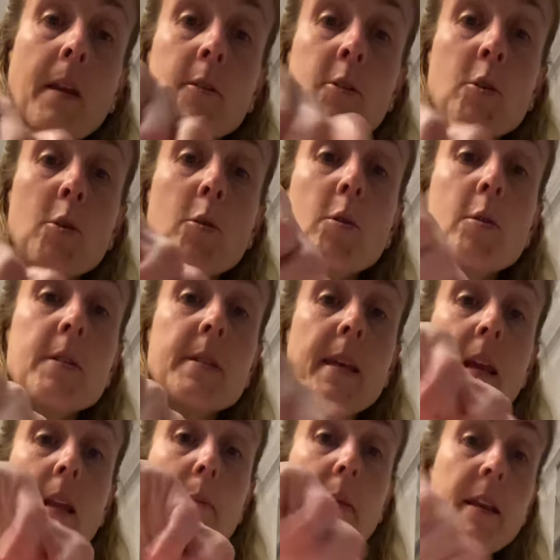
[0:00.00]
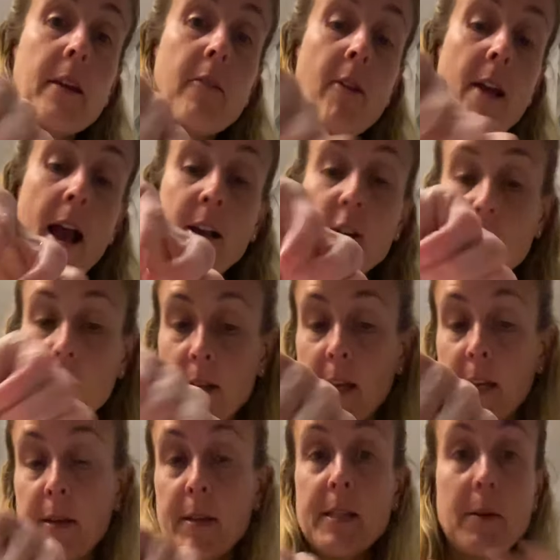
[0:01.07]
Do you see an immediate reaction
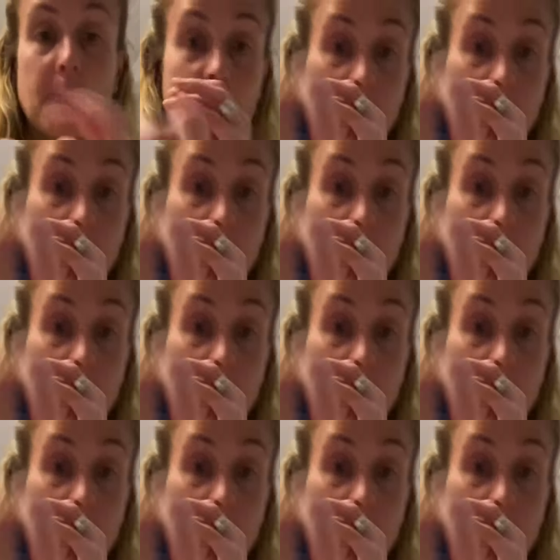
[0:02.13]
like you did with